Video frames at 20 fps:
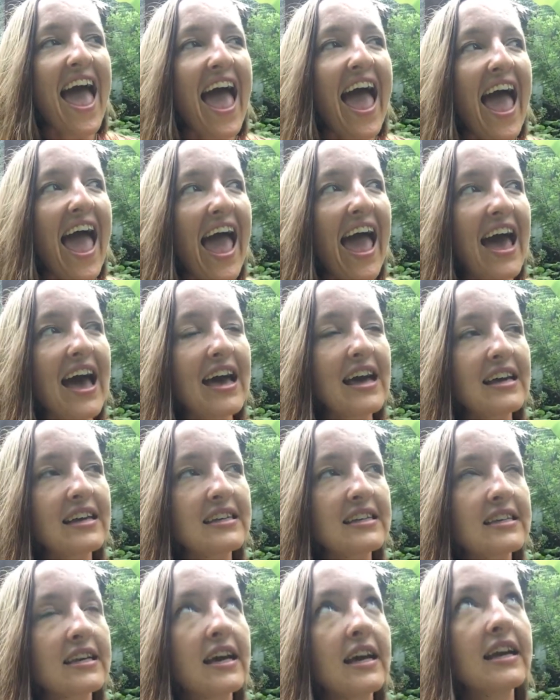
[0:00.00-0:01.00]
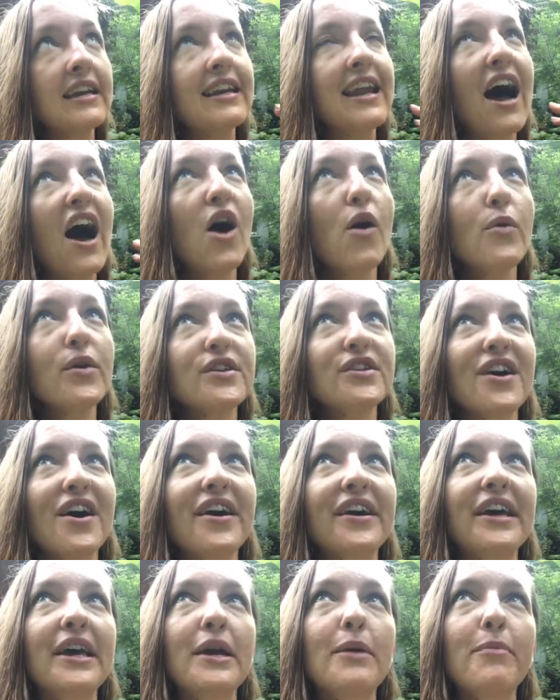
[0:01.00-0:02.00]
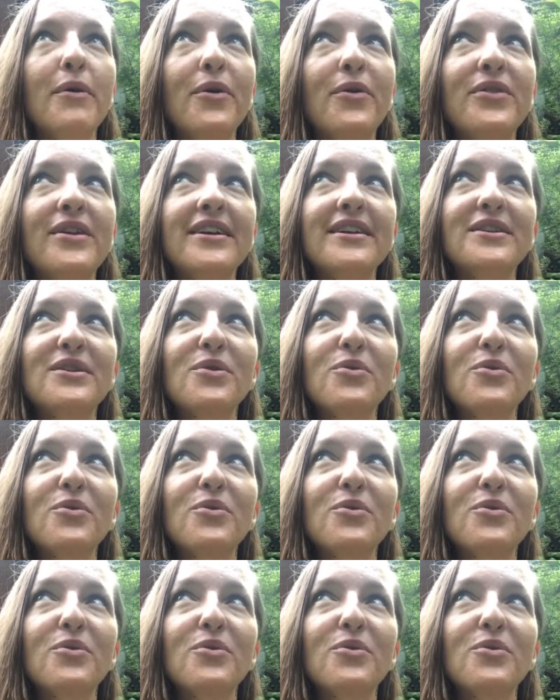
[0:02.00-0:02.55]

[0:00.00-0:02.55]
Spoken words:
And now we're talking about this